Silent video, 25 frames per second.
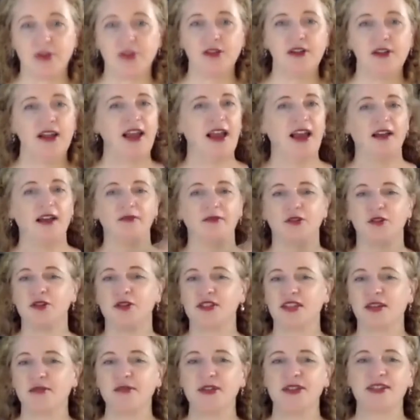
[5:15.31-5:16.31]
I'm sure
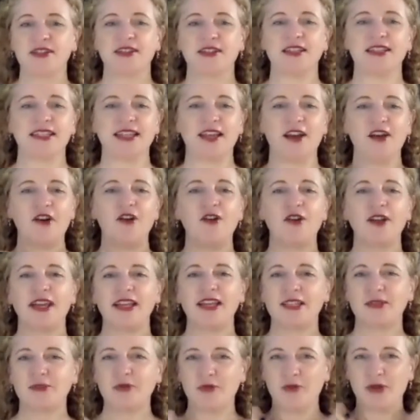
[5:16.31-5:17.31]
somebody's going to say, oh
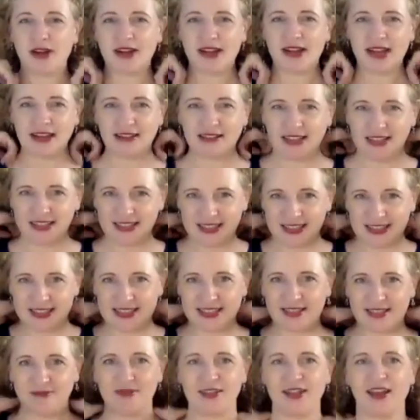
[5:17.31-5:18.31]
yes, we wear necklaces
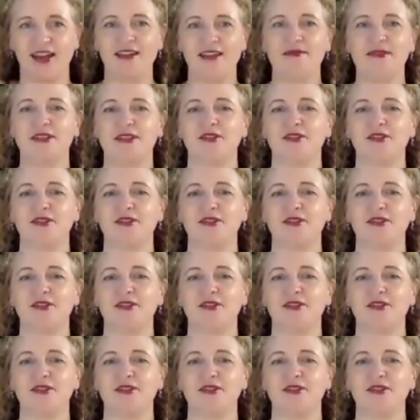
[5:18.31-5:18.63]
sometimes.